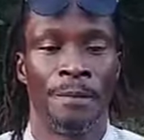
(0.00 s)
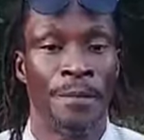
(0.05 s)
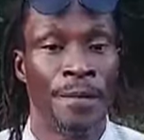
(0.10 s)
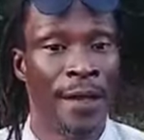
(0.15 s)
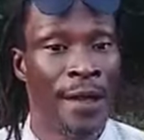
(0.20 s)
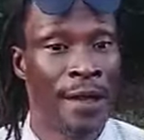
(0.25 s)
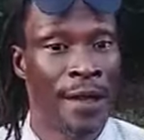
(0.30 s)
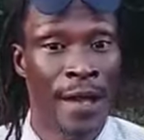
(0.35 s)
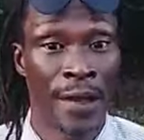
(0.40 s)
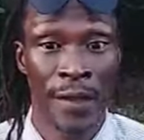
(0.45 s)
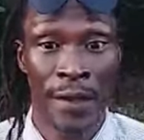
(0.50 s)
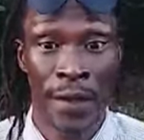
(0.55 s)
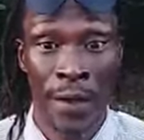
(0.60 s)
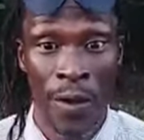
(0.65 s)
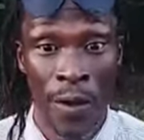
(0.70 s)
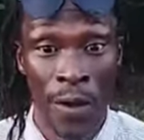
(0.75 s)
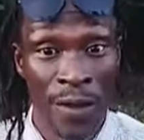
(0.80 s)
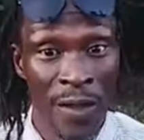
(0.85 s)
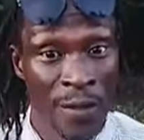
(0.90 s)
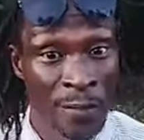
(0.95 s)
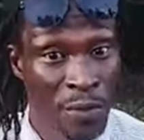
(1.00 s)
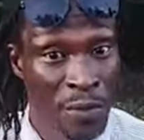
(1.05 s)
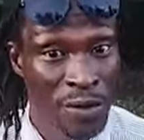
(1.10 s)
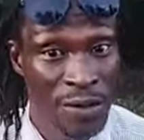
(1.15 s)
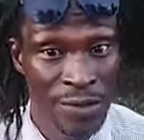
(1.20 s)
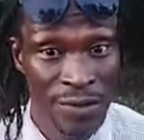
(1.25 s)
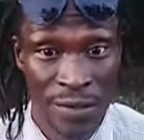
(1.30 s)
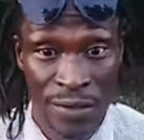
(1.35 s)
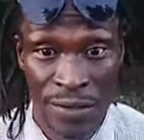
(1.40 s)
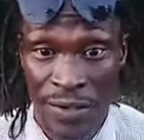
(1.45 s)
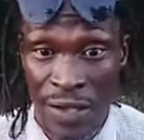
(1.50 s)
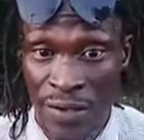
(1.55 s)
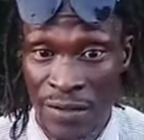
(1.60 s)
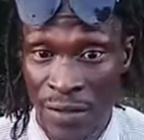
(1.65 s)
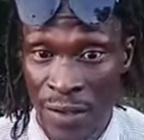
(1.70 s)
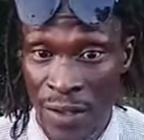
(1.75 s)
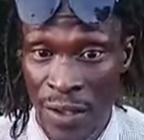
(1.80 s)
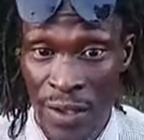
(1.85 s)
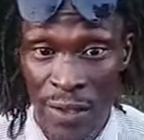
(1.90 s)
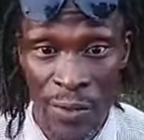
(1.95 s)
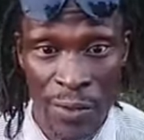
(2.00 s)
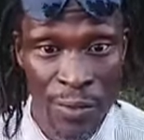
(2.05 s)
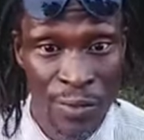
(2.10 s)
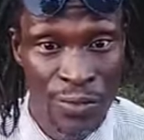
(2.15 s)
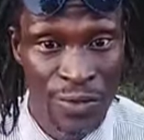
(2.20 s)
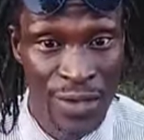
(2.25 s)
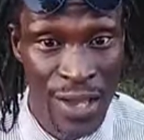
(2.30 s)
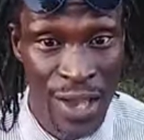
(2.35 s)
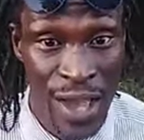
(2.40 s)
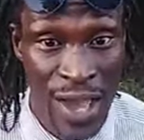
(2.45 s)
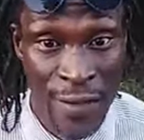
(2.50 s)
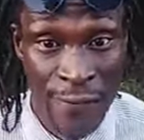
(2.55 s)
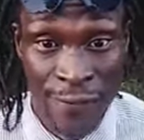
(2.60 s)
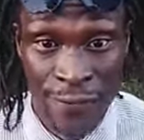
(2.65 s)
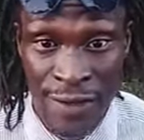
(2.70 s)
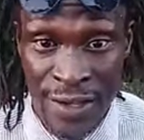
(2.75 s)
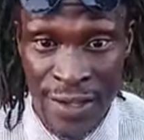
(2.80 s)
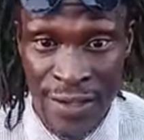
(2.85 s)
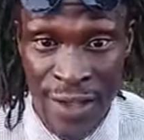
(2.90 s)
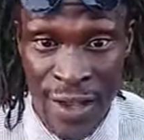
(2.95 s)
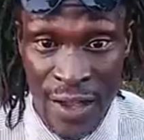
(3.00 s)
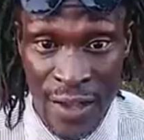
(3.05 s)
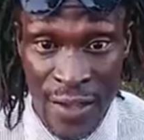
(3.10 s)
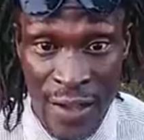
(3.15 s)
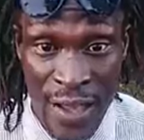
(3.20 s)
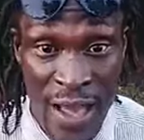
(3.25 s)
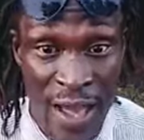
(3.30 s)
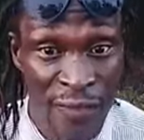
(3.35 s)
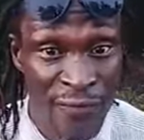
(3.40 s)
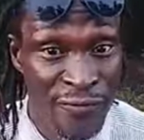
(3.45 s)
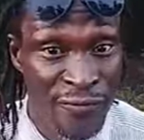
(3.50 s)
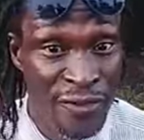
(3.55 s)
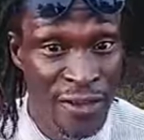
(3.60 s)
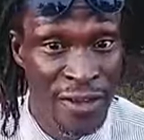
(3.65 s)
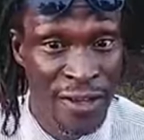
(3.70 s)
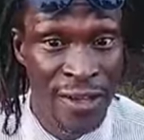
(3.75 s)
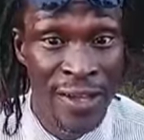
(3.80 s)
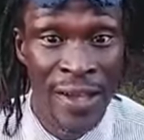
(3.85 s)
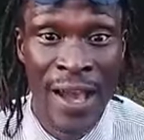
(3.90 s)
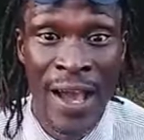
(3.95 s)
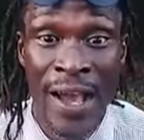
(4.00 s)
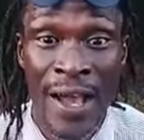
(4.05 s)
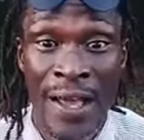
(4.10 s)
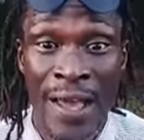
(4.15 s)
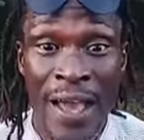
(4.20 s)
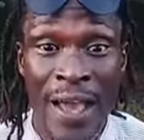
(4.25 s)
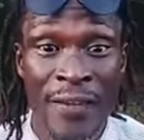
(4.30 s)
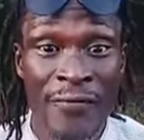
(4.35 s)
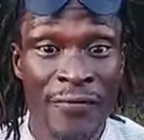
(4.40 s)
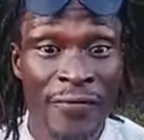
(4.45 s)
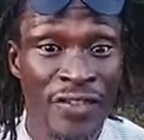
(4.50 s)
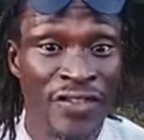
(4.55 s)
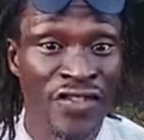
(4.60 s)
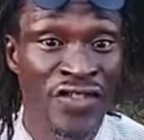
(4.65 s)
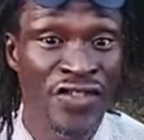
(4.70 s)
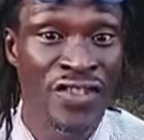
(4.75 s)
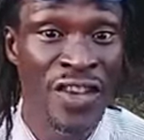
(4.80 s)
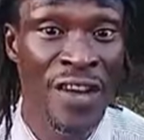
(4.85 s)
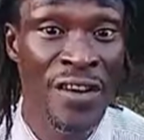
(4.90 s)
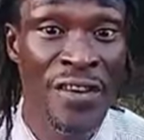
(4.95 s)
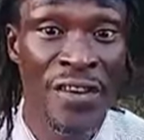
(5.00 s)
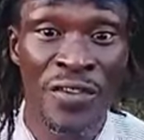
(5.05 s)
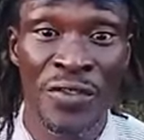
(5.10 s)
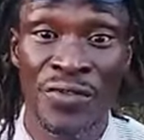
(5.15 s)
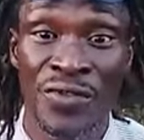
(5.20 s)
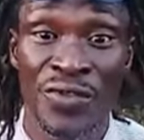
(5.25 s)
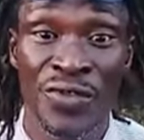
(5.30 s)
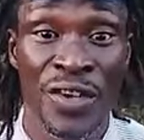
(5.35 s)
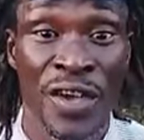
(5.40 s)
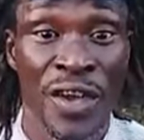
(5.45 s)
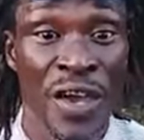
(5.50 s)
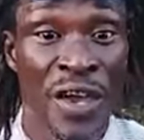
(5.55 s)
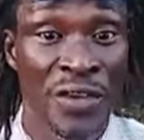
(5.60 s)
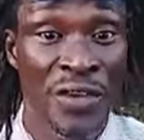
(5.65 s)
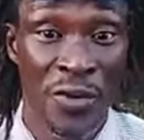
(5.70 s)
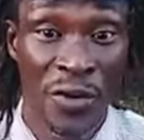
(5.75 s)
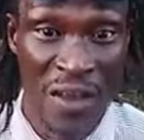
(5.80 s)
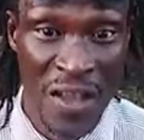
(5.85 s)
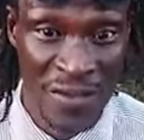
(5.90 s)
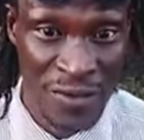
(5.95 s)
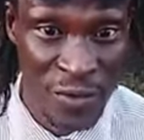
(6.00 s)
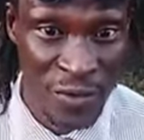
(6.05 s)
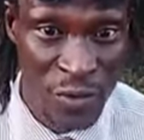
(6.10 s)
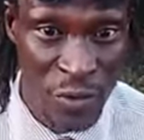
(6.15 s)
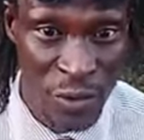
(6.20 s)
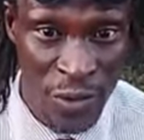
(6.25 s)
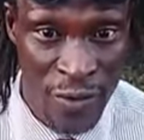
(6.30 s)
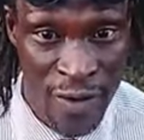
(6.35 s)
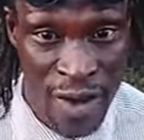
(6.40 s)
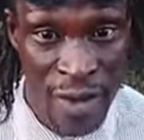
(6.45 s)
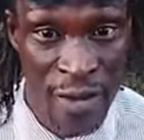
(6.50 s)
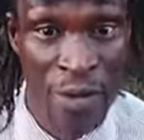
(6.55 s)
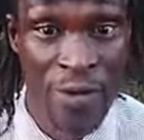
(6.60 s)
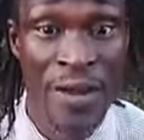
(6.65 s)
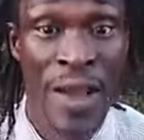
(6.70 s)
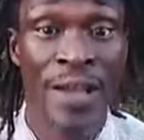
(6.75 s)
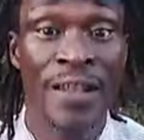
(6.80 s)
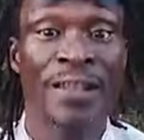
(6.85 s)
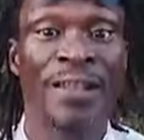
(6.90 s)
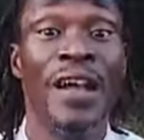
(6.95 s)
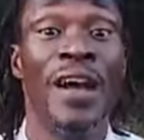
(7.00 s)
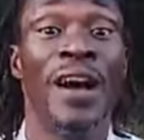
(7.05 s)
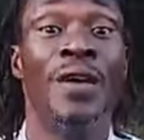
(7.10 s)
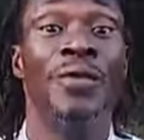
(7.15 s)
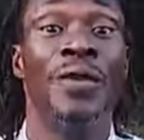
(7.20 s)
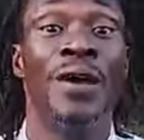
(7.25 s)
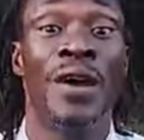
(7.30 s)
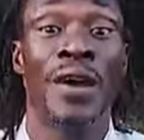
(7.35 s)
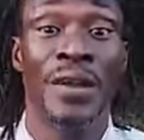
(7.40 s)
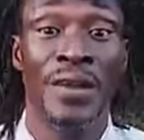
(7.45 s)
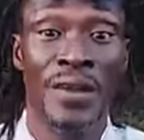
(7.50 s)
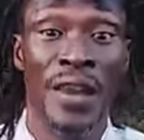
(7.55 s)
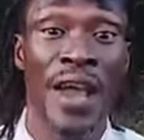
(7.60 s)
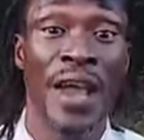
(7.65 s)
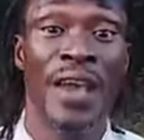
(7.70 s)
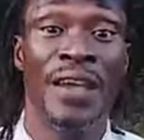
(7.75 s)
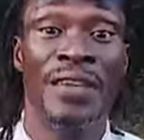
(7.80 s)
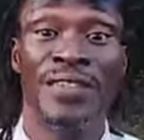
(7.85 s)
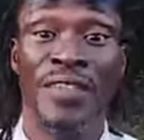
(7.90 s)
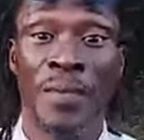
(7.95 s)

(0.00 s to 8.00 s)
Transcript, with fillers: And now all them politicians that they use every day, every year, every second. You listen to the radio right now, there is a